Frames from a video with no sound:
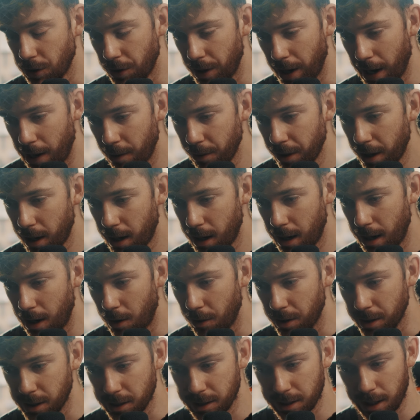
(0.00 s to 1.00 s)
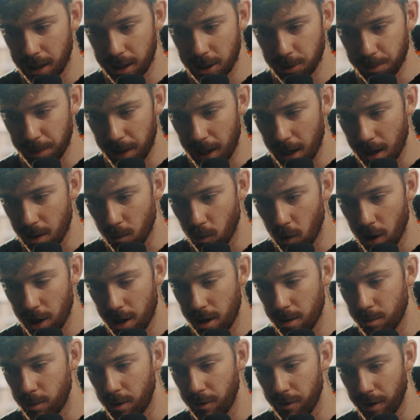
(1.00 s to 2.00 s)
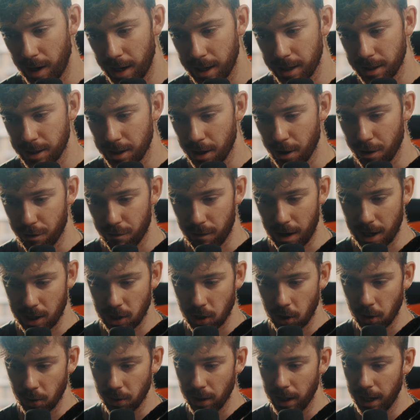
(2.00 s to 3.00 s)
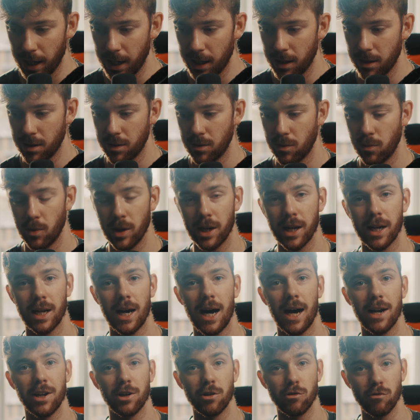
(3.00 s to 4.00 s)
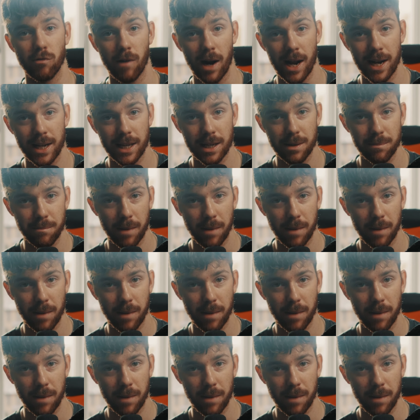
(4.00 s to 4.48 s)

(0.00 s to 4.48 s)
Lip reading: now that our design is black and white and we've added a threshold layer, we're going to add a gradient